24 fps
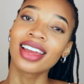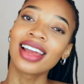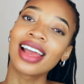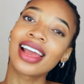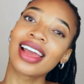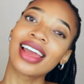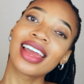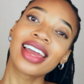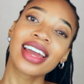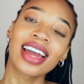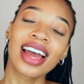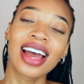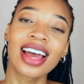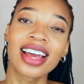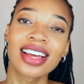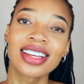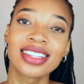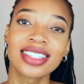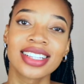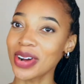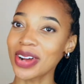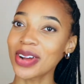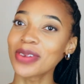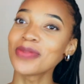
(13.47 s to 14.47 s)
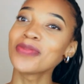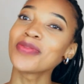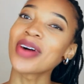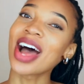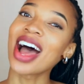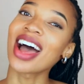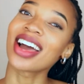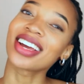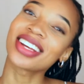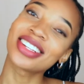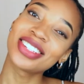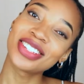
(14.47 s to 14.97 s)
Hey guys, welcome
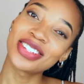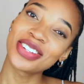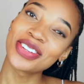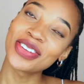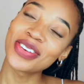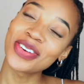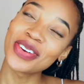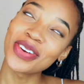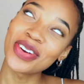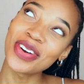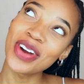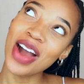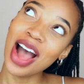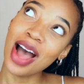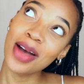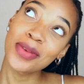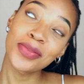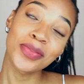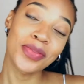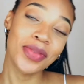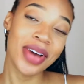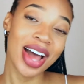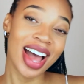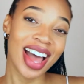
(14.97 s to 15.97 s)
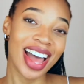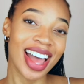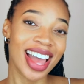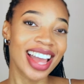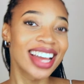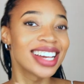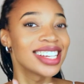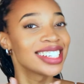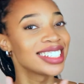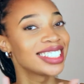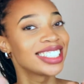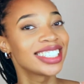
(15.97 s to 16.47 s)
back to
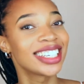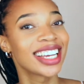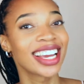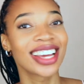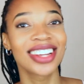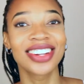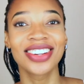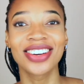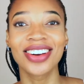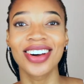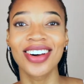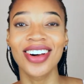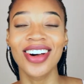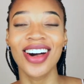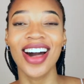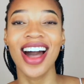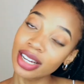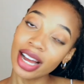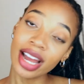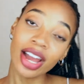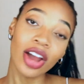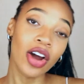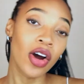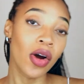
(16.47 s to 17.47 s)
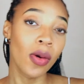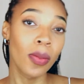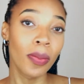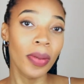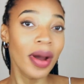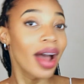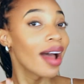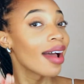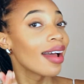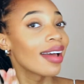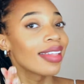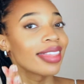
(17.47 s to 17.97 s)
my channel. I hope
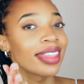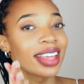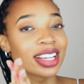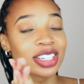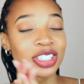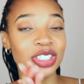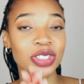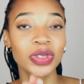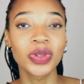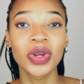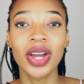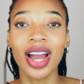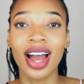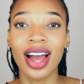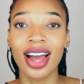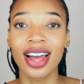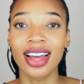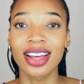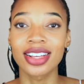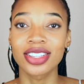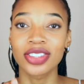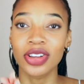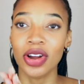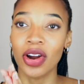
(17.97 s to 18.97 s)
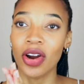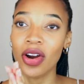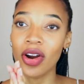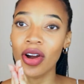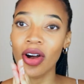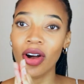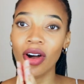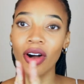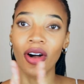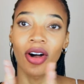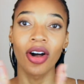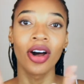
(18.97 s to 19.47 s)
that you guys are
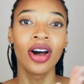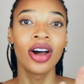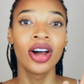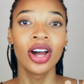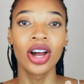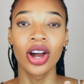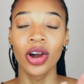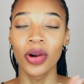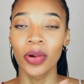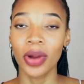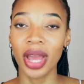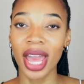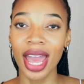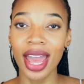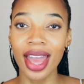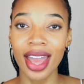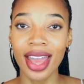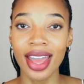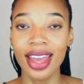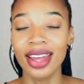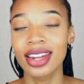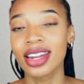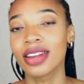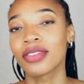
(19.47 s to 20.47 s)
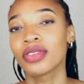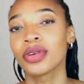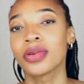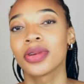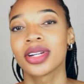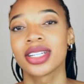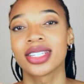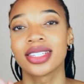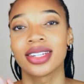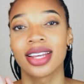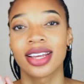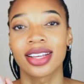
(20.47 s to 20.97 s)
all okay and
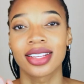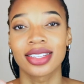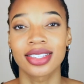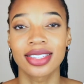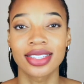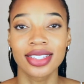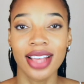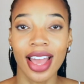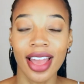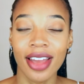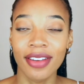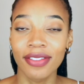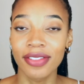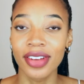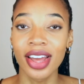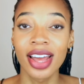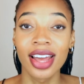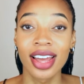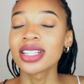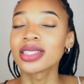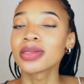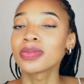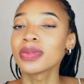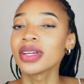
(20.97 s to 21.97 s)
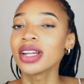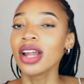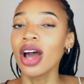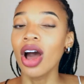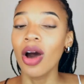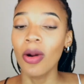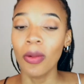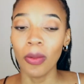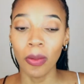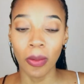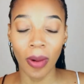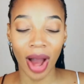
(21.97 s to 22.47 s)
everyone is staying safe. It's been
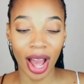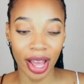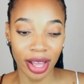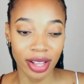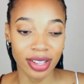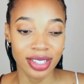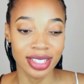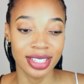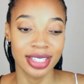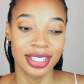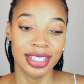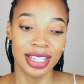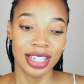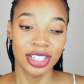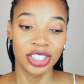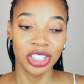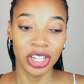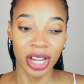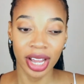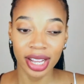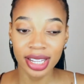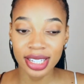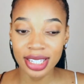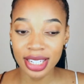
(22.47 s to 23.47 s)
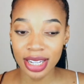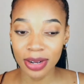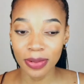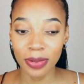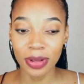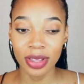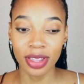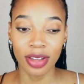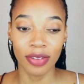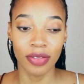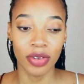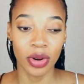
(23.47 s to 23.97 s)
a while since I checked in
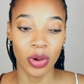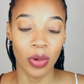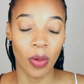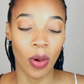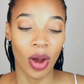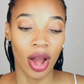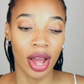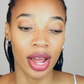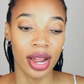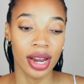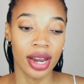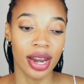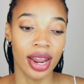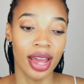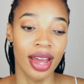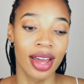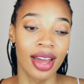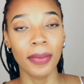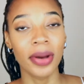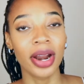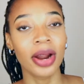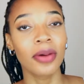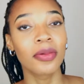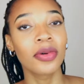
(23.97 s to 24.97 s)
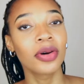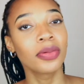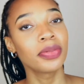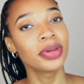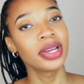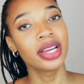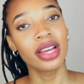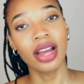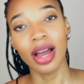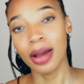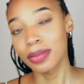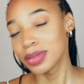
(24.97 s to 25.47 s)
with everyone, but I will
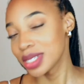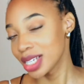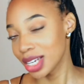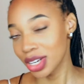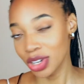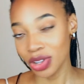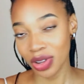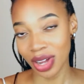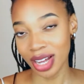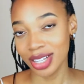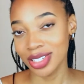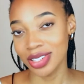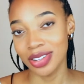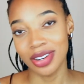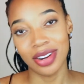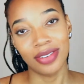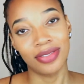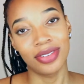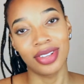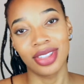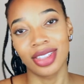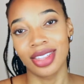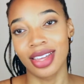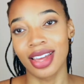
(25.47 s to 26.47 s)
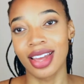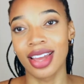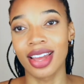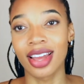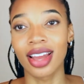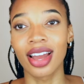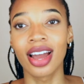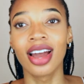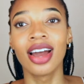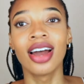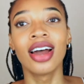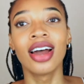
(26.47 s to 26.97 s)
be updating you guys on
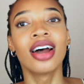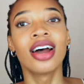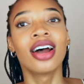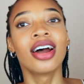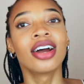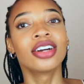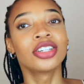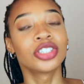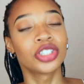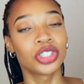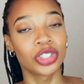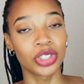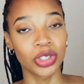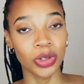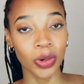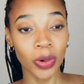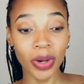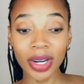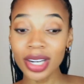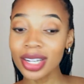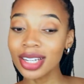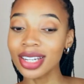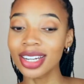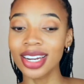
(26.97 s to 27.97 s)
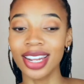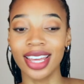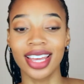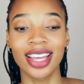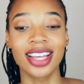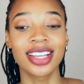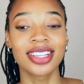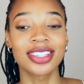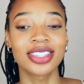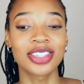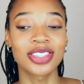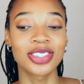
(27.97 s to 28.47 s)
everything
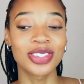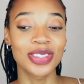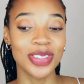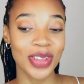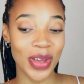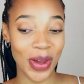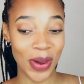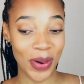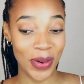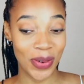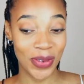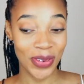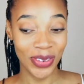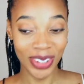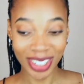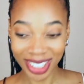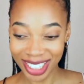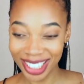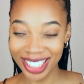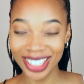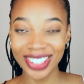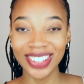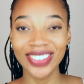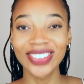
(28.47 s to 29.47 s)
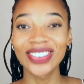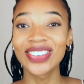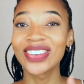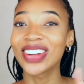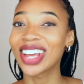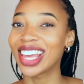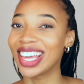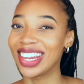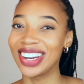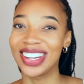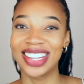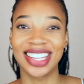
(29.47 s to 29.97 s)
shortly, so we'll
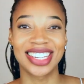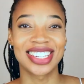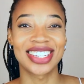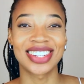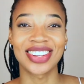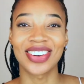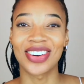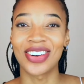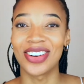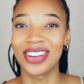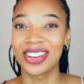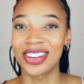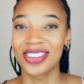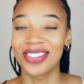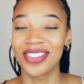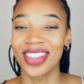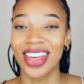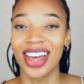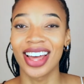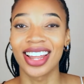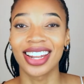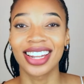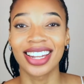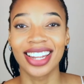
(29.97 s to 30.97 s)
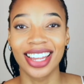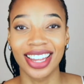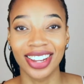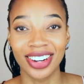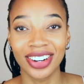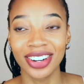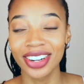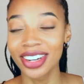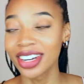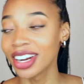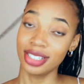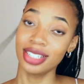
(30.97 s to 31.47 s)
get into all of that
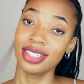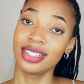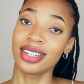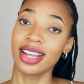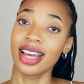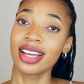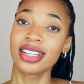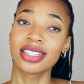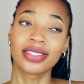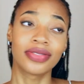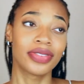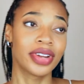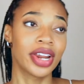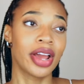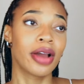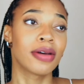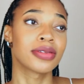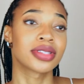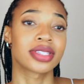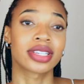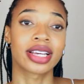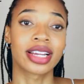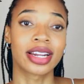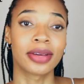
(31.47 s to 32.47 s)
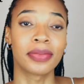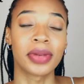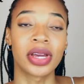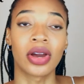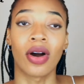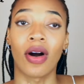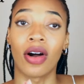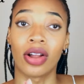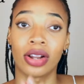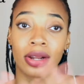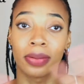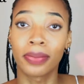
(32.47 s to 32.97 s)
later. Today's video is going to be
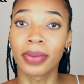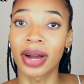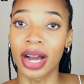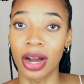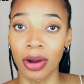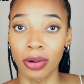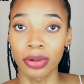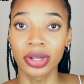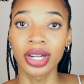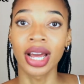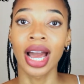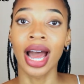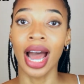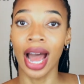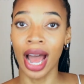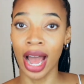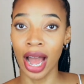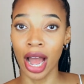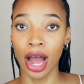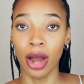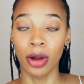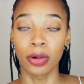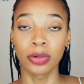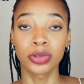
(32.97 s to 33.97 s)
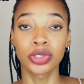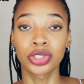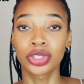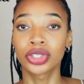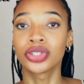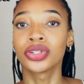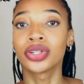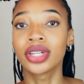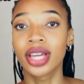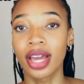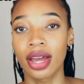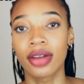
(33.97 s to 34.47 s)
all about how
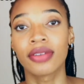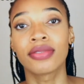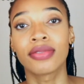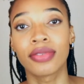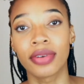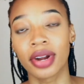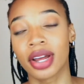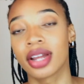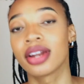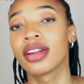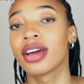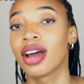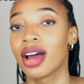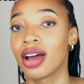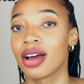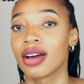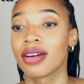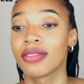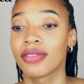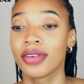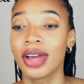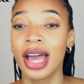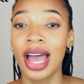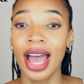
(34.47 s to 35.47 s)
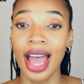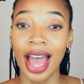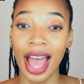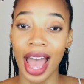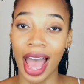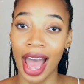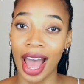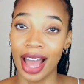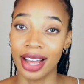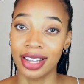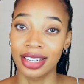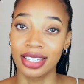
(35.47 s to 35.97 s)
to get rid of
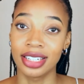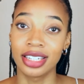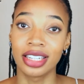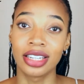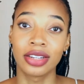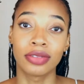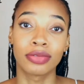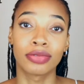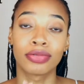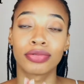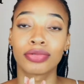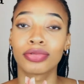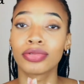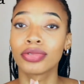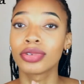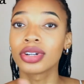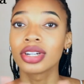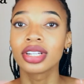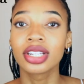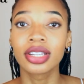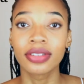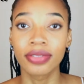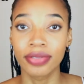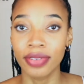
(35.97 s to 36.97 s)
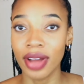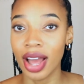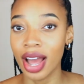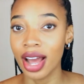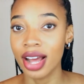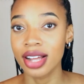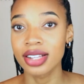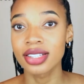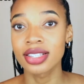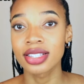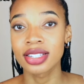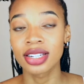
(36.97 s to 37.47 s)
acne really
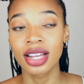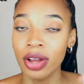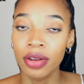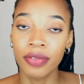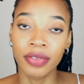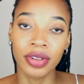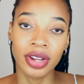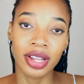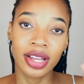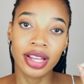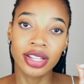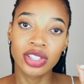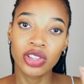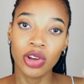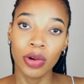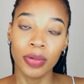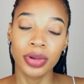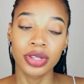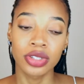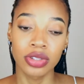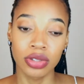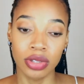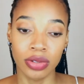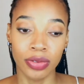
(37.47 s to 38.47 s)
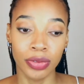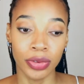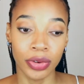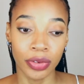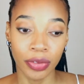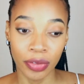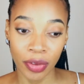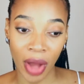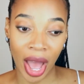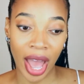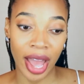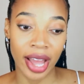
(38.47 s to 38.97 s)
fast. I feel like it's always useful to
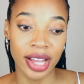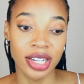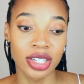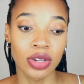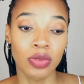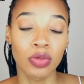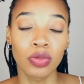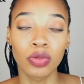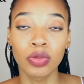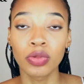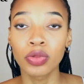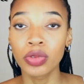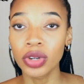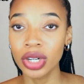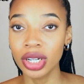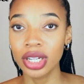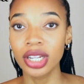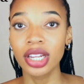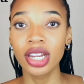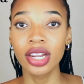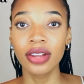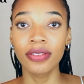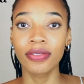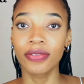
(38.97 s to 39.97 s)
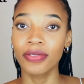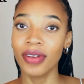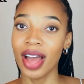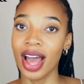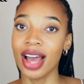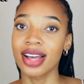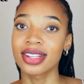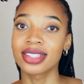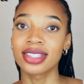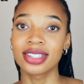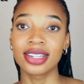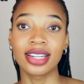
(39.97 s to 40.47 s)
find really
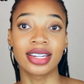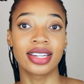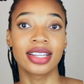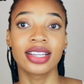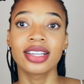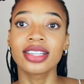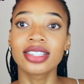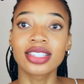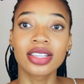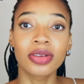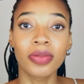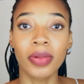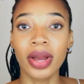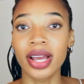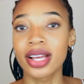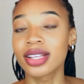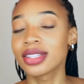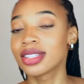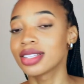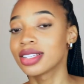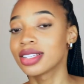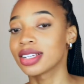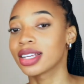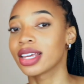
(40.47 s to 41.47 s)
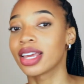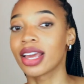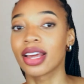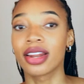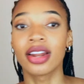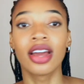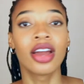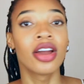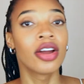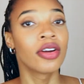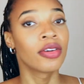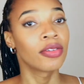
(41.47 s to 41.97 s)
fast and easy ways to
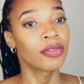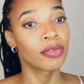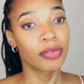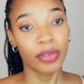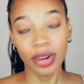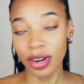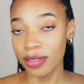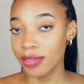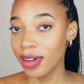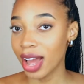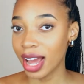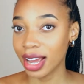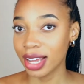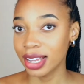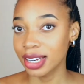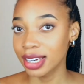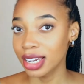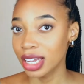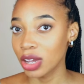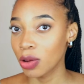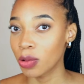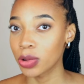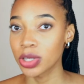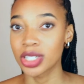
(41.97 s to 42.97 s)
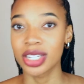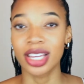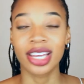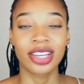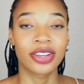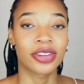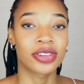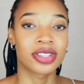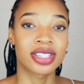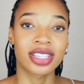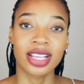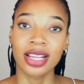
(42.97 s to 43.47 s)
get rid of acne or to get
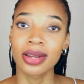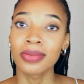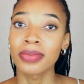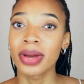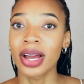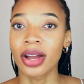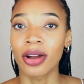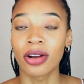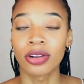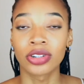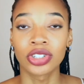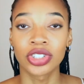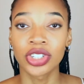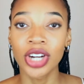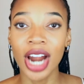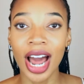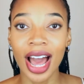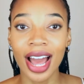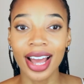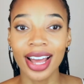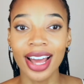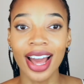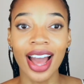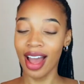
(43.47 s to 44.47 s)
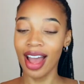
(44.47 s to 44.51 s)
your skin back on track.